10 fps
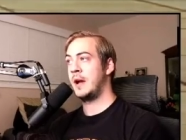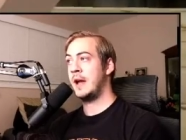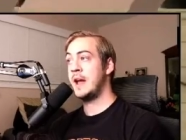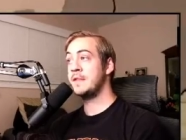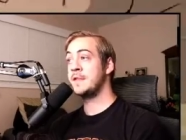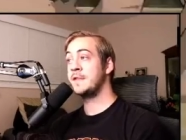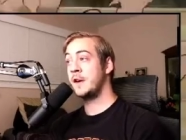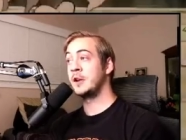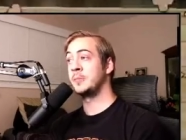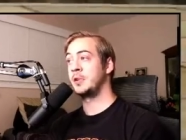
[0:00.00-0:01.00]
I have
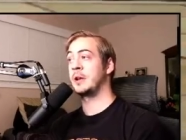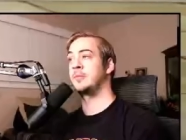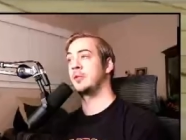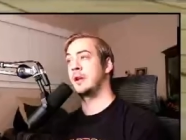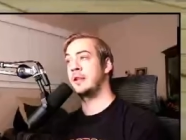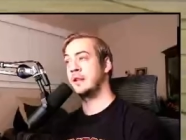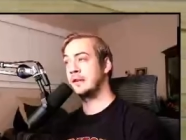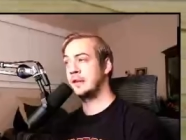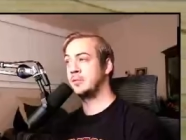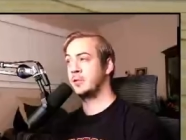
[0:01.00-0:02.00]
fun playing Broly. I think
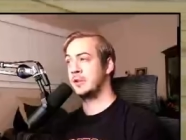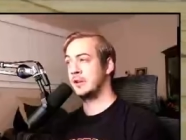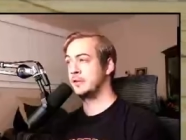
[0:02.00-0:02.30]
Z Broly is